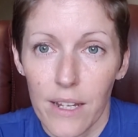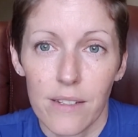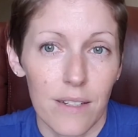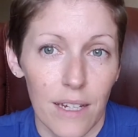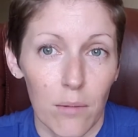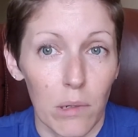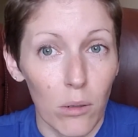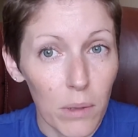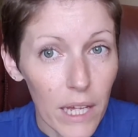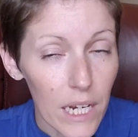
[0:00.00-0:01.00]
to get meal
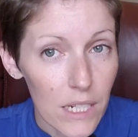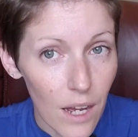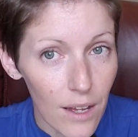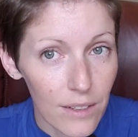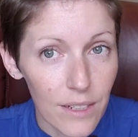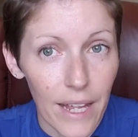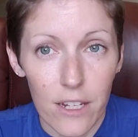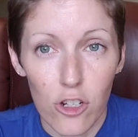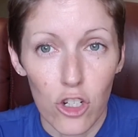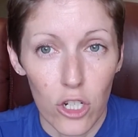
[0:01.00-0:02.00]
planning done
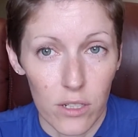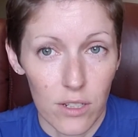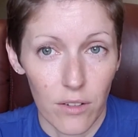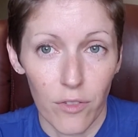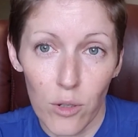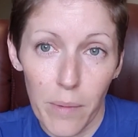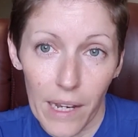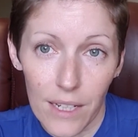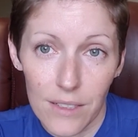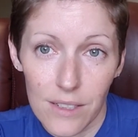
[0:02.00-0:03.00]
in just a few
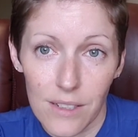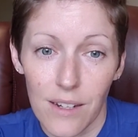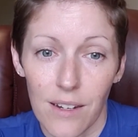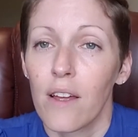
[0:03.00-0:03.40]
minutes.